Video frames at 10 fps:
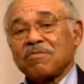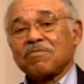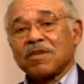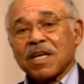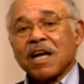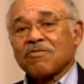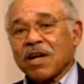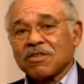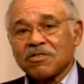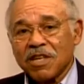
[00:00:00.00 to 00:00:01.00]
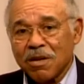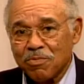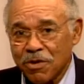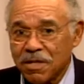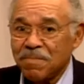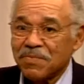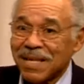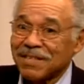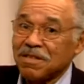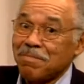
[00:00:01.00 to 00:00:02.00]
from a contractor standpoint,
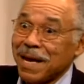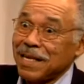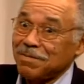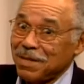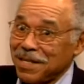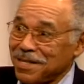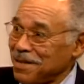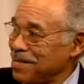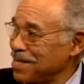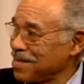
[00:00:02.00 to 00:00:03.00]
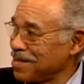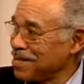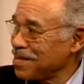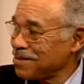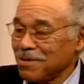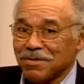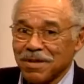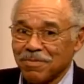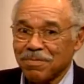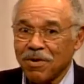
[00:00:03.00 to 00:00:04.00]
that's the management end of it. That's a that's a whole
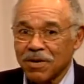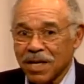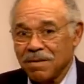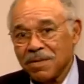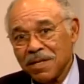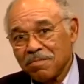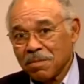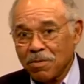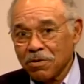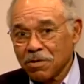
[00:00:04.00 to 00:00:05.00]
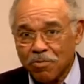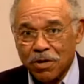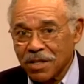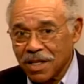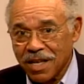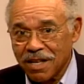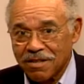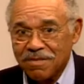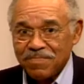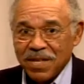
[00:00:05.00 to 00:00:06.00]
different ball game. But both are working
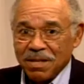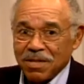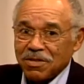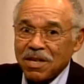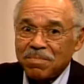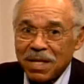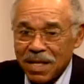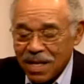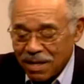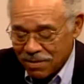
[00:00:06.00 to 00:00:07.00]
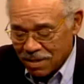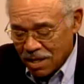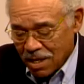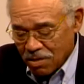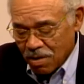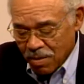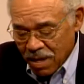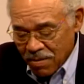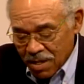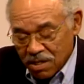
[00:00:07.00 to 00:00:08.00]
together in, in, in many cases. So
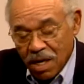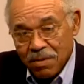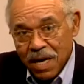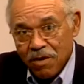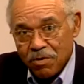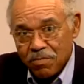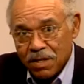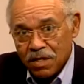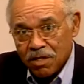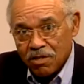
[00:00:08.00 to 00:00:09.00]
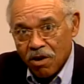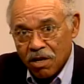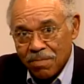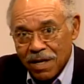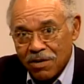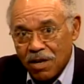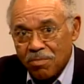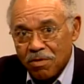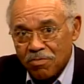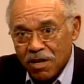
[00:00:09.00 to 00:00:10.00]
anyway, Sam and I we've been just talking about a
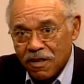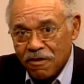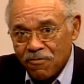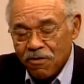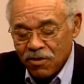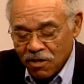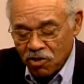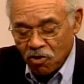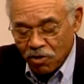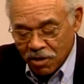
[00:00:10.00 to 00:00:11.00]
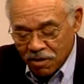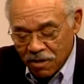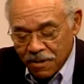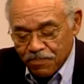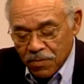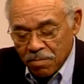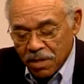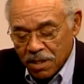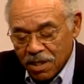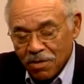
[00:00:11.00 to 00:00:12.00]
number of things. If you've just joined us
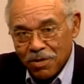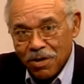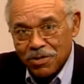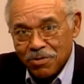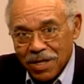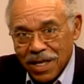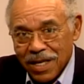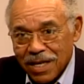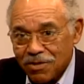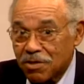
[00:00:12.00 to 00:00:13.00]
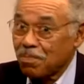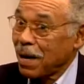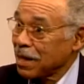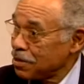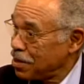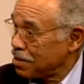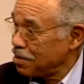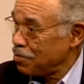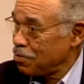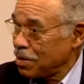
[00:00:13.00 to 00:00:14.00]
but uh, we're also getting into the politics,
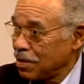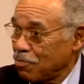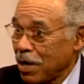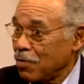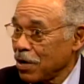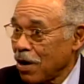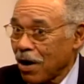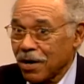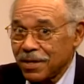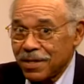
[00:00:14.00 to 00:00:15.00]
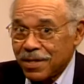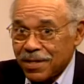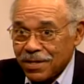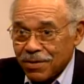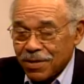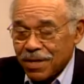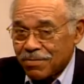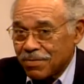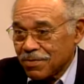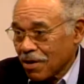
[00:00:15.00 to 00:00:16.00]
if you will, of where we are you know, uh,
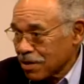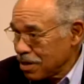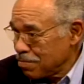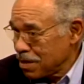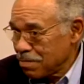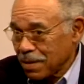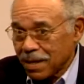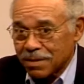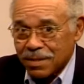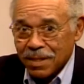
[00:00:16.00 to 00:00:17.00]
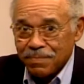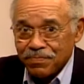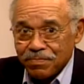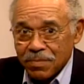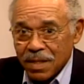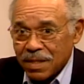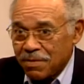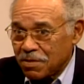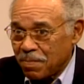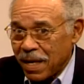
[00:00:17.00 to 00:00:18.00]
we've talked a little bit about um,
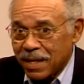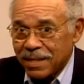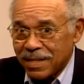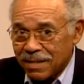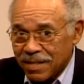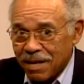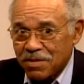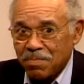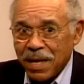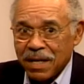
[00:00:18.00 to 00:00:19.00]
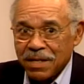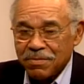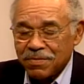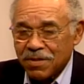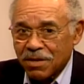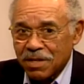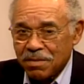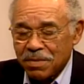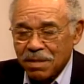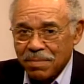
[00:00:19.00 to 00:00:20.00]
Davis Bacon, Lil Davis Bacon. We've talked a little
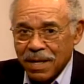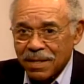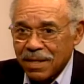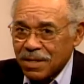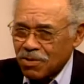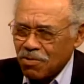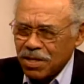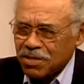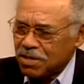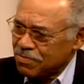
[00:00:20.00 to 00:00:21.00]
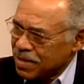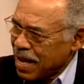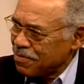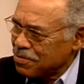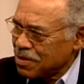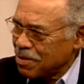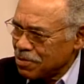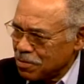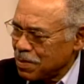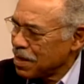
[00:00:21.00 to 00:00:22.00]
bit about the whole issue of NAFTA, and I
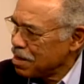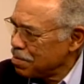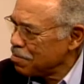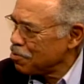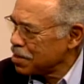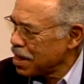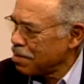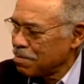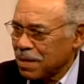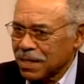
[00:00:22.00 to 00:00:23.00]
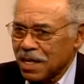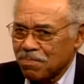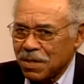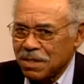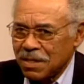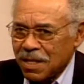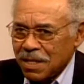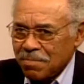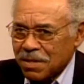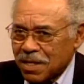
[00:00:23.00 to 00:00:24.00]
want to spend a little bit more time about that piece
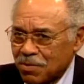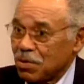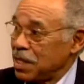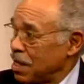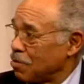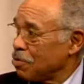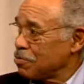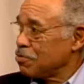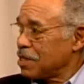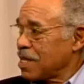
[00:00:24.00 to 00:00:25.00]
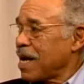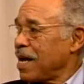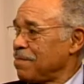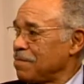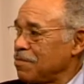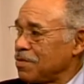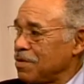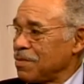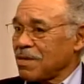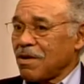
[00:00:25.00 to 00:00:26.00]
because we did go through a time which
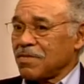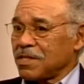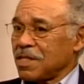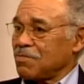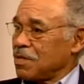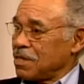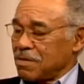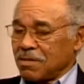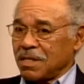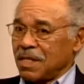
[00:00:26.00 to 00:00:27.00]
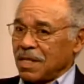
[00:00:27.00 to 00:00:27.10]
you all of a sudden we just sort of